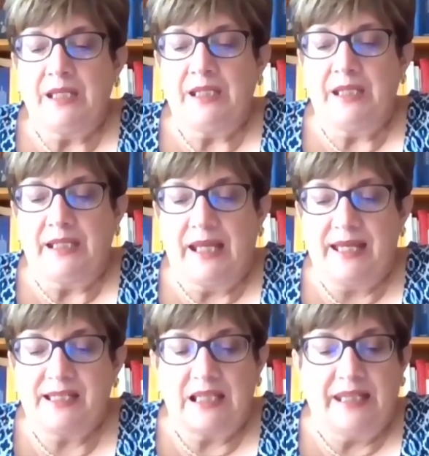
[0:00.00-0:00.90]
in
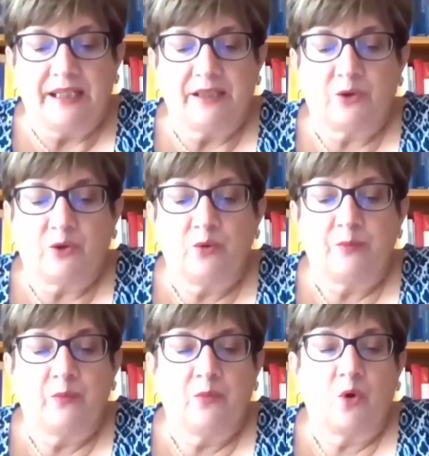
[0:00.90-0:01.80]
case linked
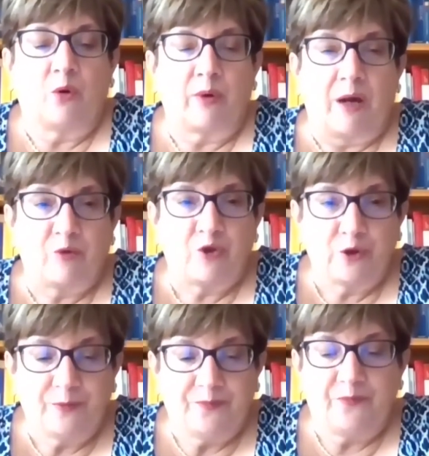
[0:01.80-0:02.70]
to
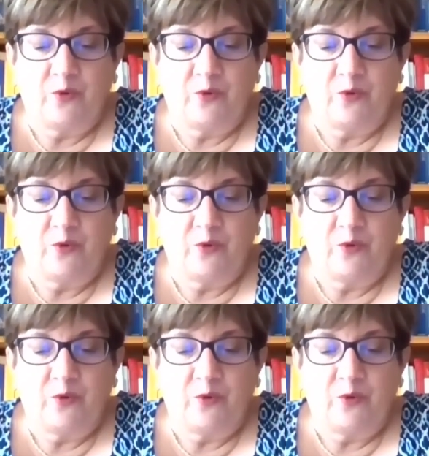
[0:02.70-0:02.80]
corruption,